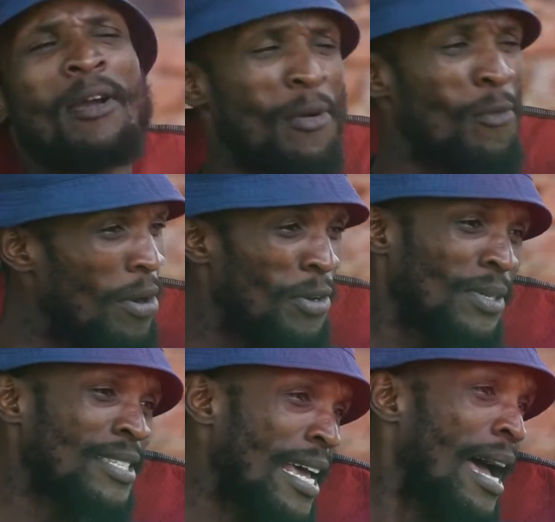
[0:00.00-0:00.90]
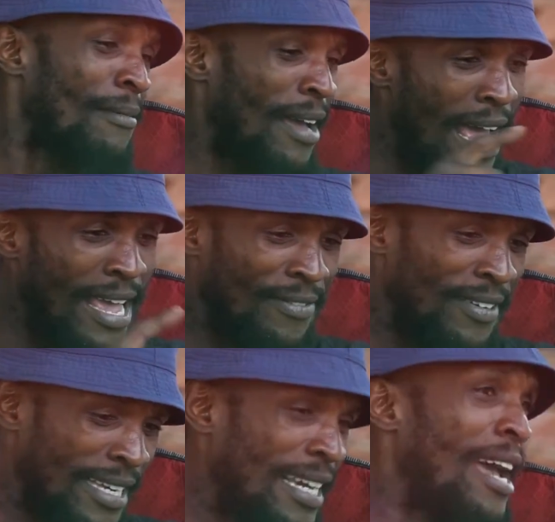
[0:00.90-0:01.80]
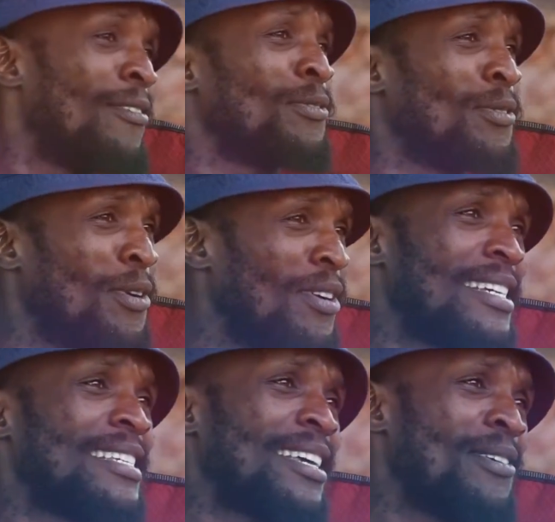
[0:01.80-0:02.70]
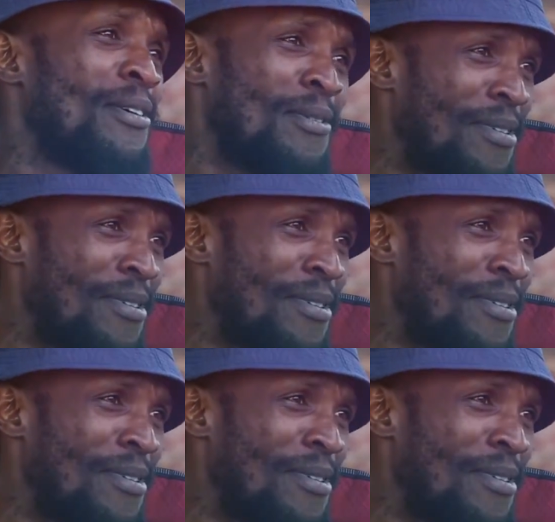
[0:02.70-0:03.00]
When you say I have a gig, I have to go. They say, no,